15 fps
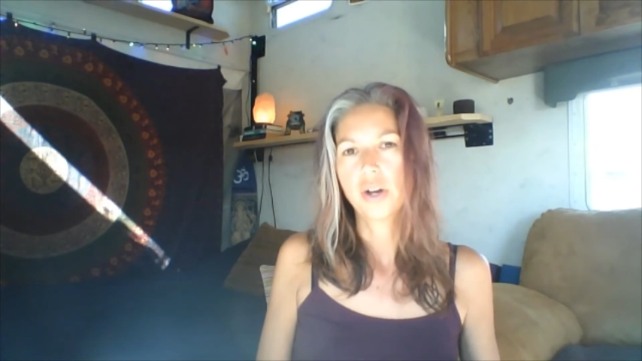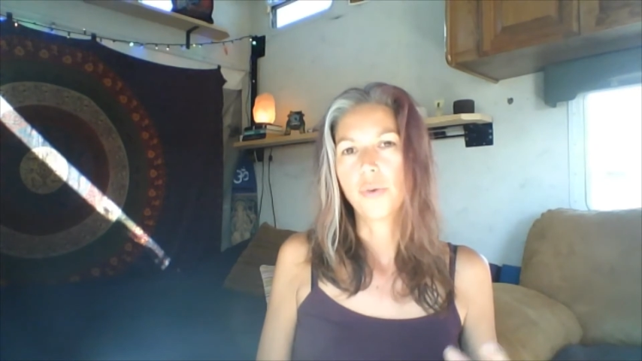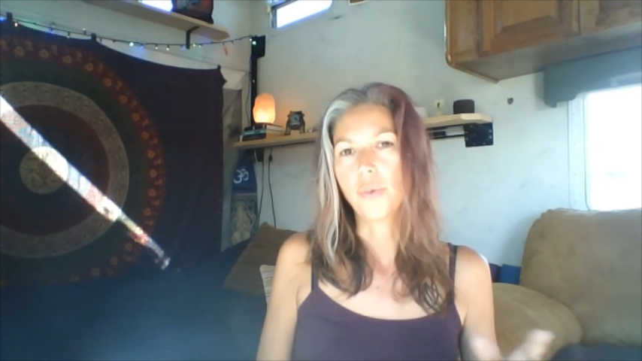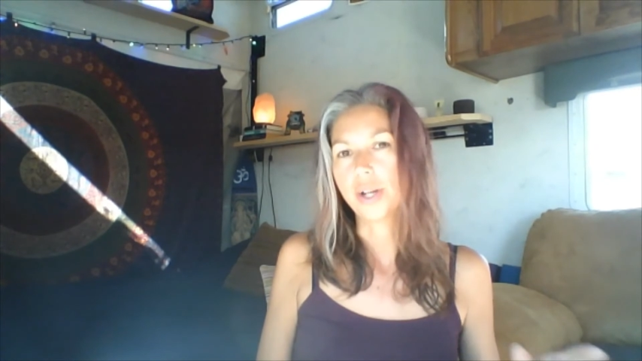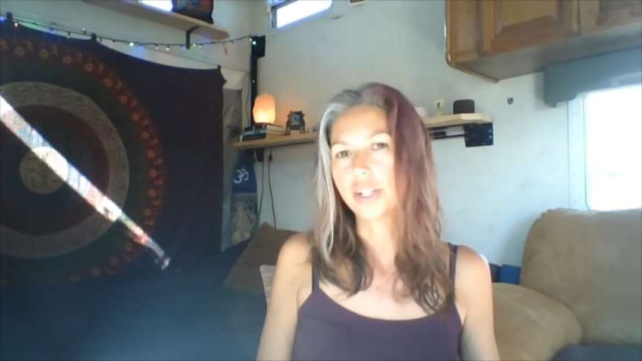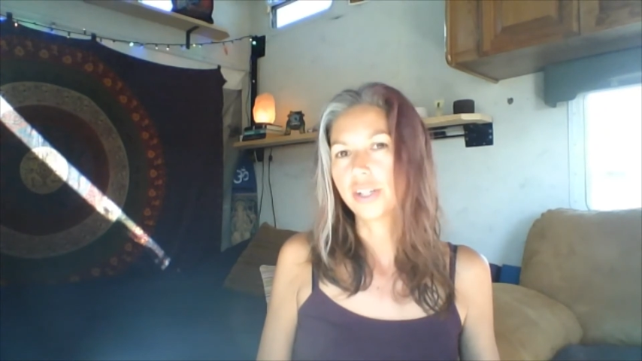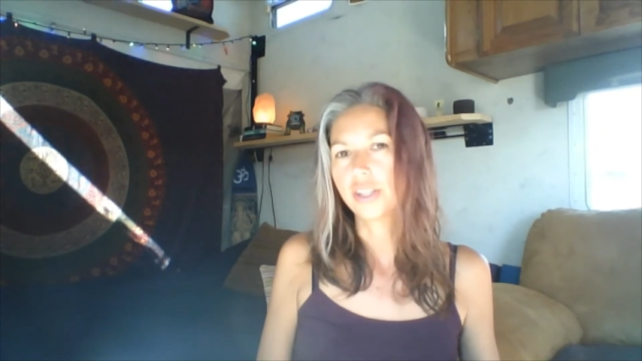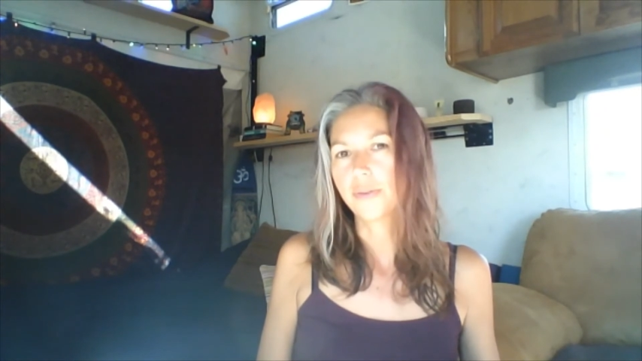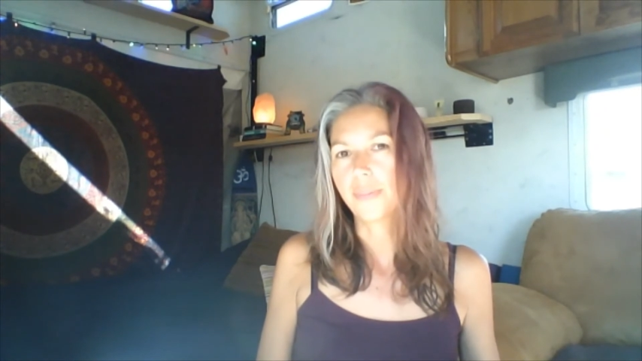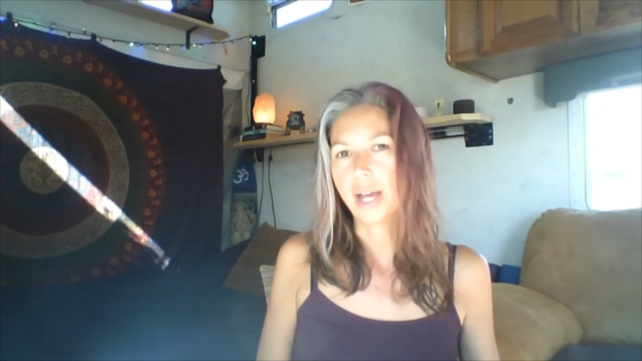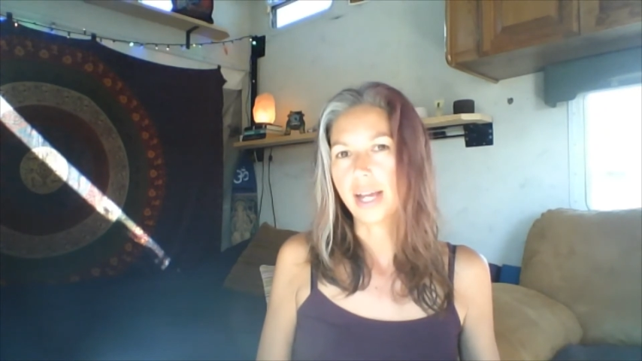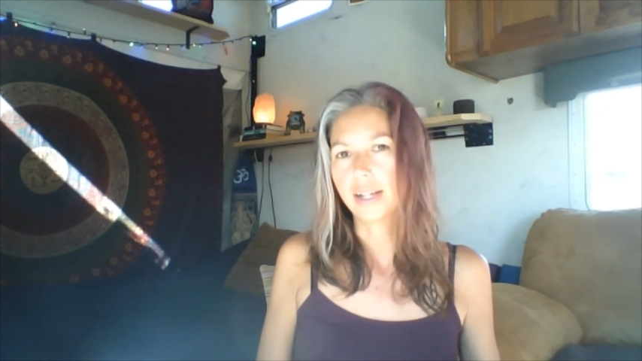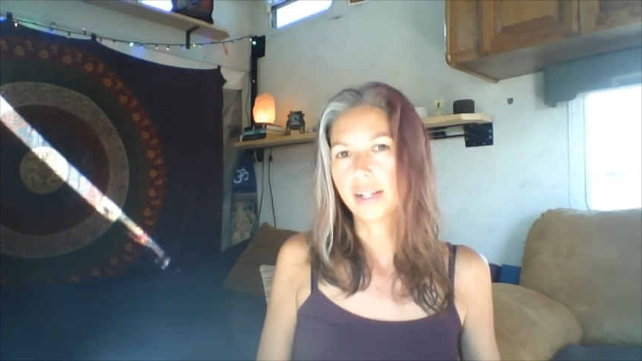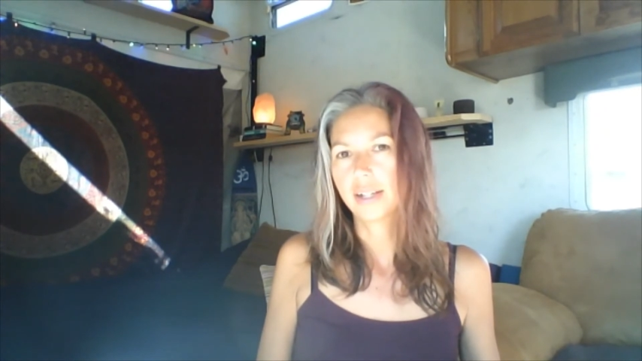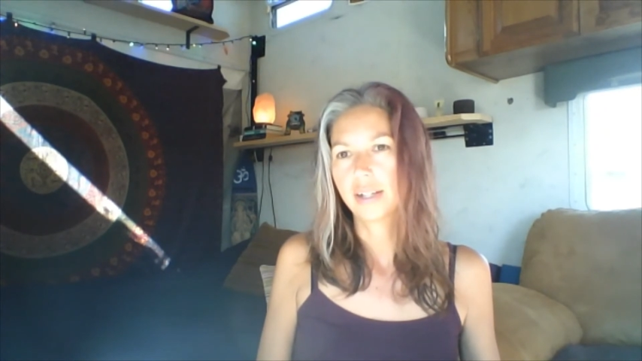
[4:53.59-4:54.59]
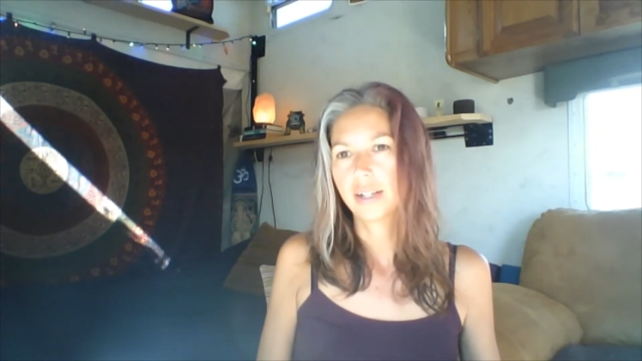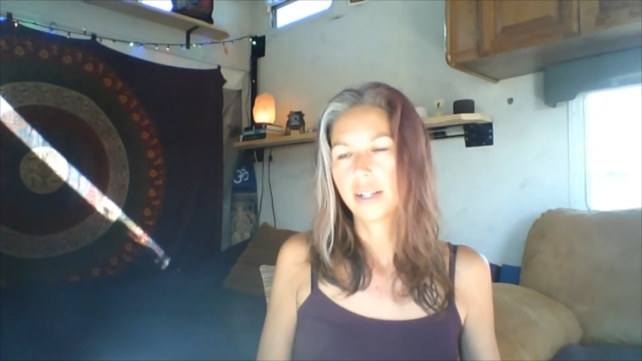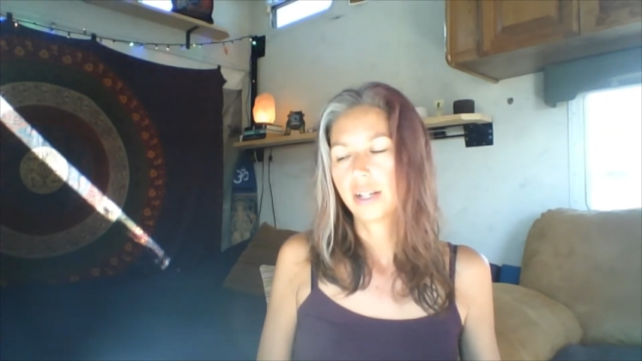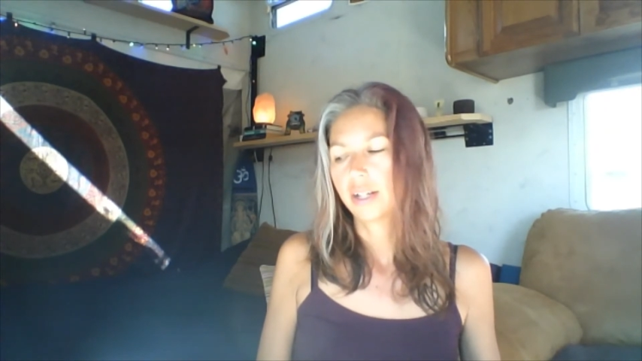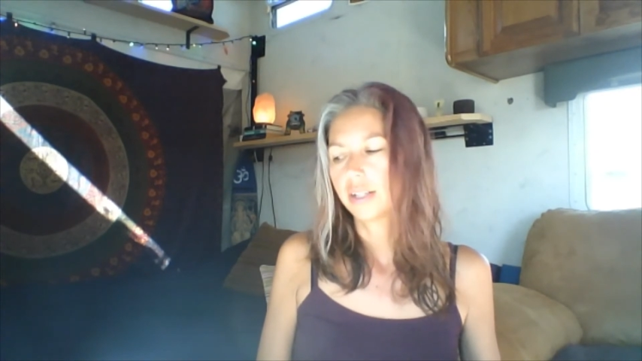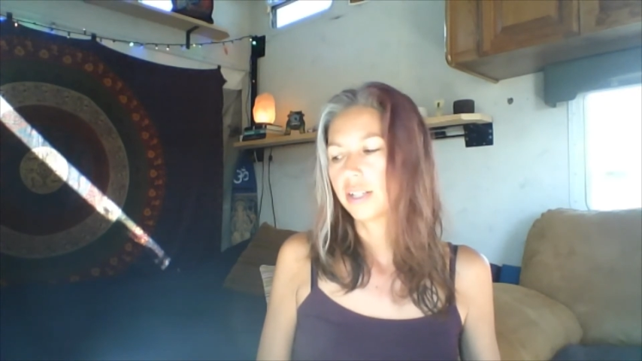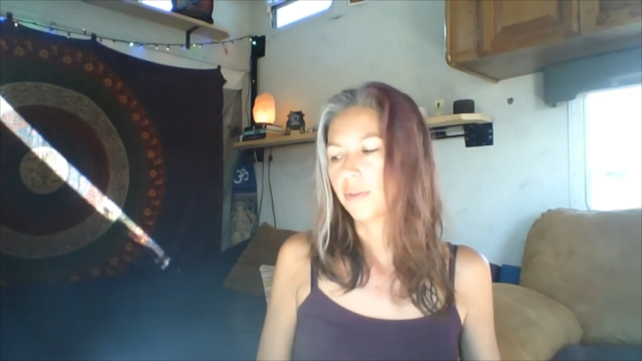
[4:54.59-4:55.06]
went to the bank
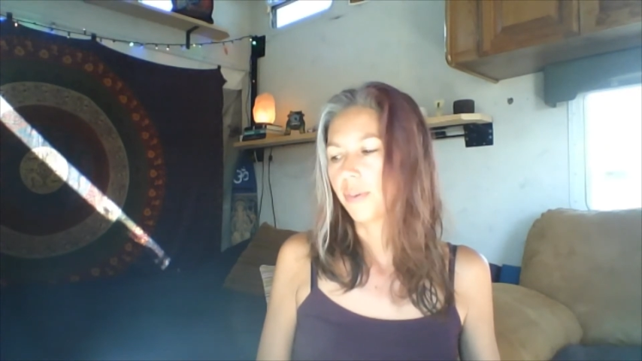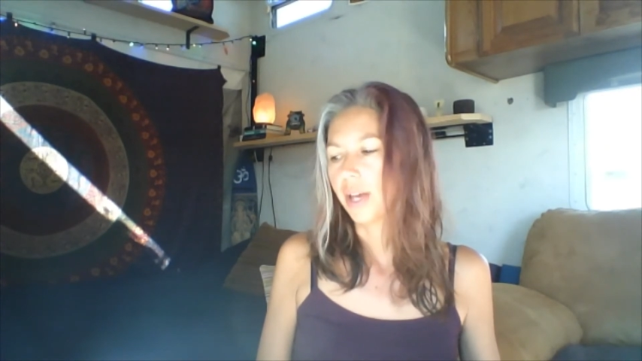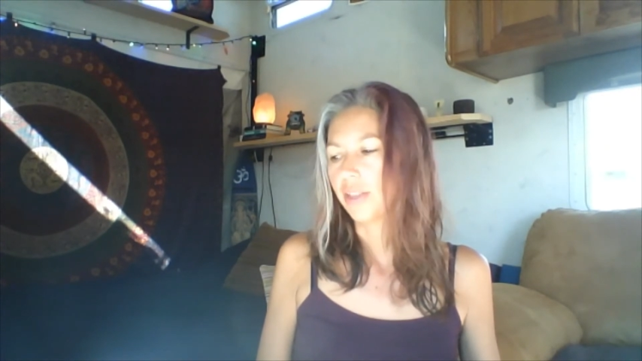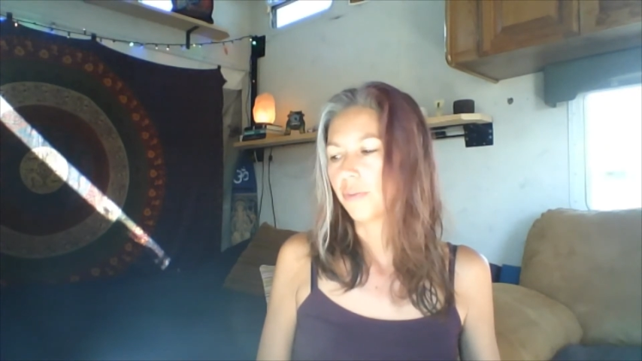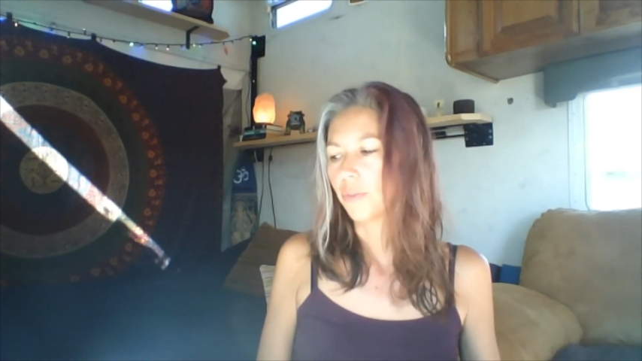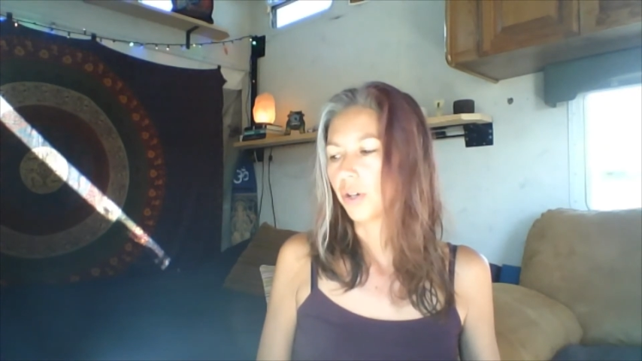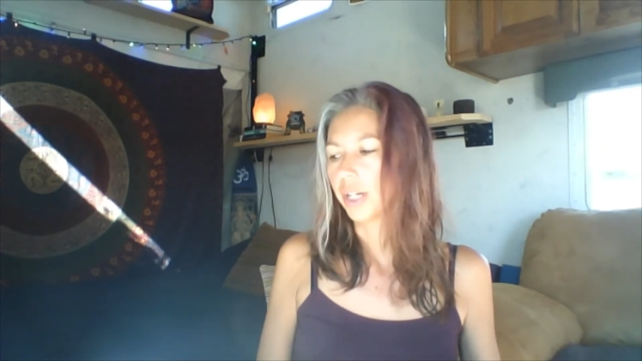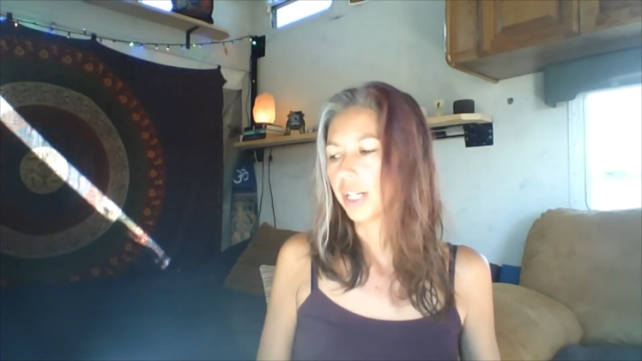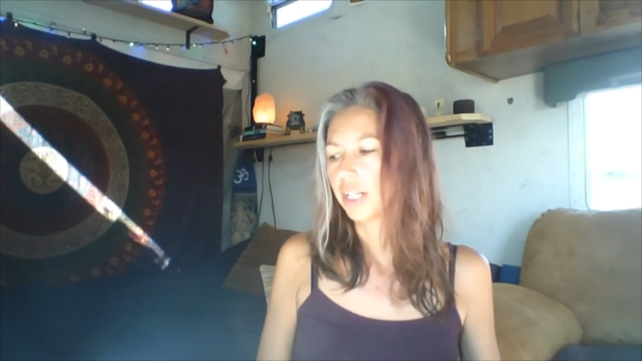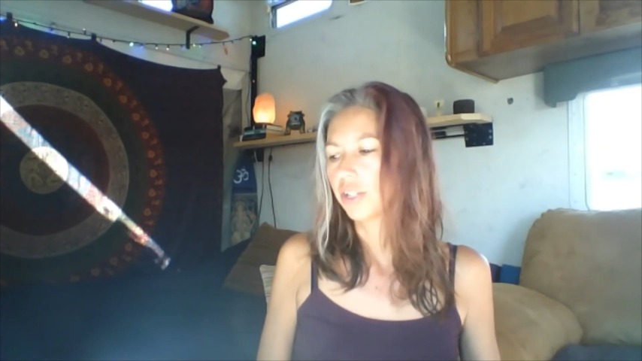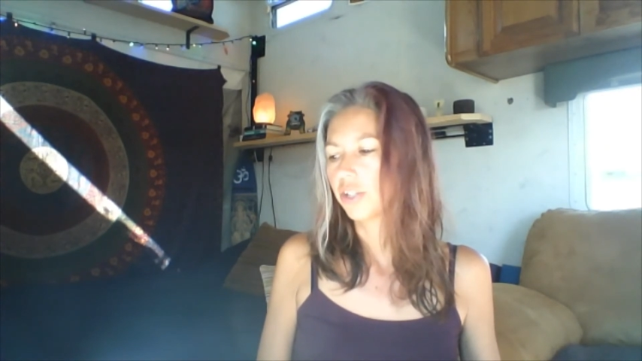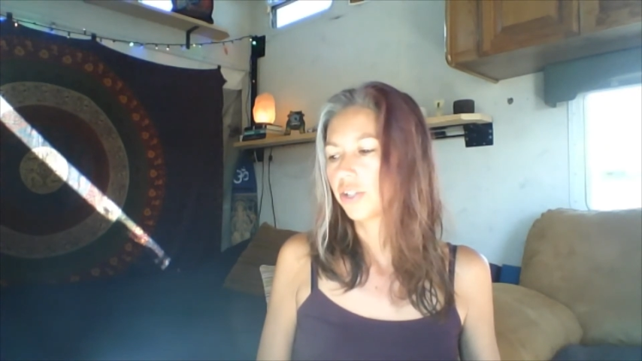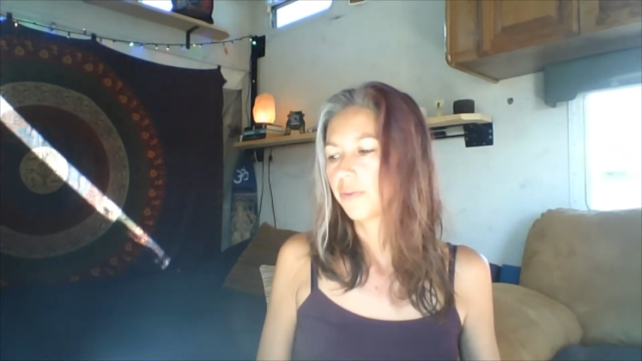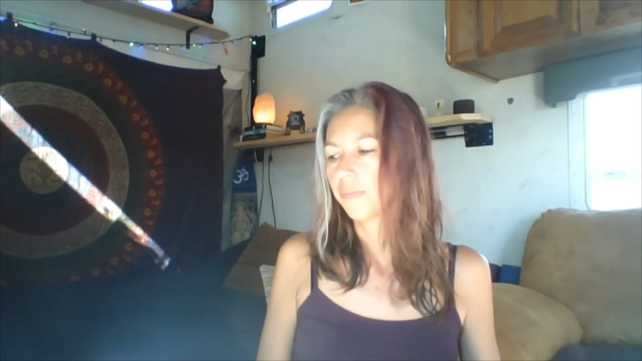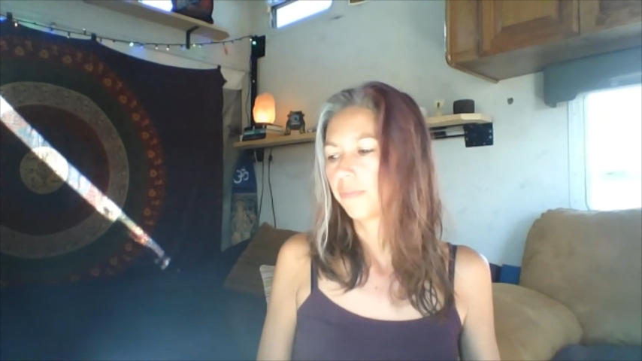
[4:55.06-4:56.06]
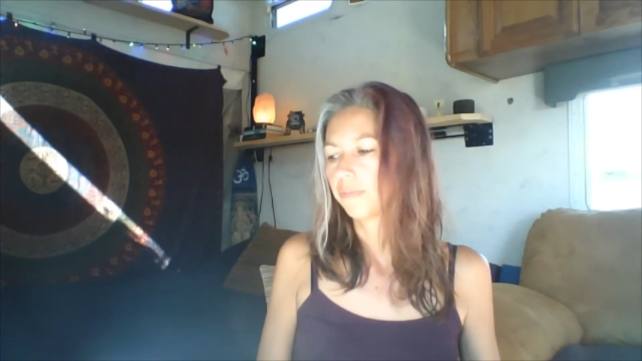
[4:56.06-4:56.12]
to pay the mortgage.